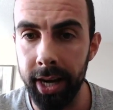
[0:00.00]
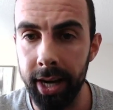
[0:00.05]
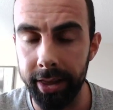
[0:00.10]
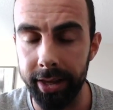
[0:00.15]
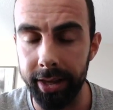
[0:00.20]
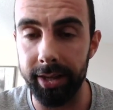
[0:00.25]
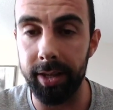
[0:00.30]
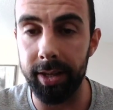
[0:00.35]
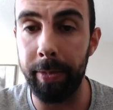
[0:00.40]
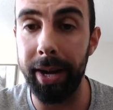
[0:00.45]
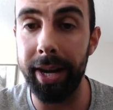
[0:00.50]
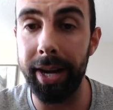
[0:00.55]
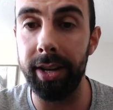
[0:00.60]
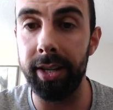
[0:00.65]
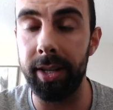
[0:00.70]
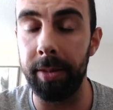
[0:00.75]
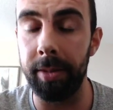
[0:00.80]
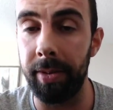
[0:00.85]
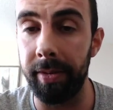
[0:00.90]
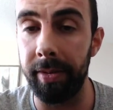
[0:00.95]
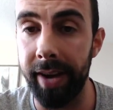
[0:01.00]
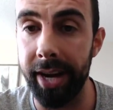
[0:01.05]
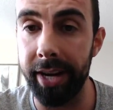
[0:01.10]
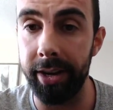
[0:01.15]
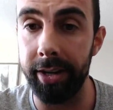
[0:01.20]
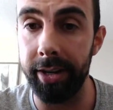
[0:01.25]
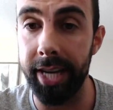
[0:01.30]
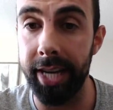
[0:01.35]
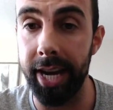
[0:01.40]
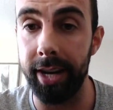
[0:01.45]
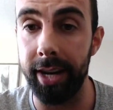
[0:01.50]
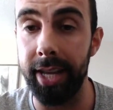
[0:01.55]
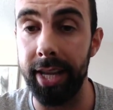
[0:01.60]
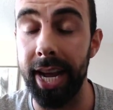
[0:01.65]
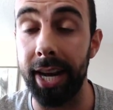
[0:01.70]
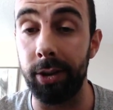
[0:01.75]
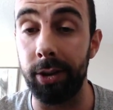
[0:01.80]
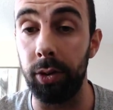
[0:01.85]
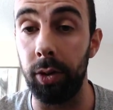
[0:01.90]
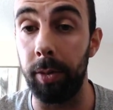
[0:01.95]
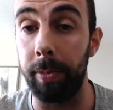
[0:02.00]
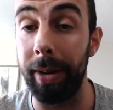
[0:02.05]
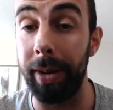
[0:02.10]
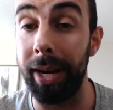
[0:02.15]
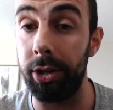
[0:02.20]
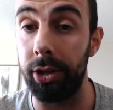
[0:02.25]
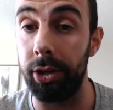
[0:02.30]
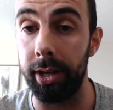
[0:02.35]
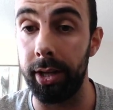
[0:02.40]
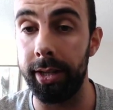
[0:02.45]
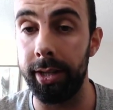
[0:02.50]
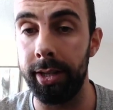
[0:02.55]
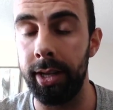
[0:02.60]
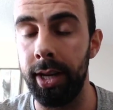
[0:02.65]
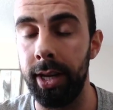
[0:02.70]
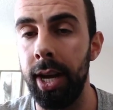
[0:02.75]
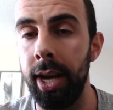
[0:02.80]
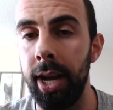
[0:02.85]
There's the payers, the providers, and the actual patients.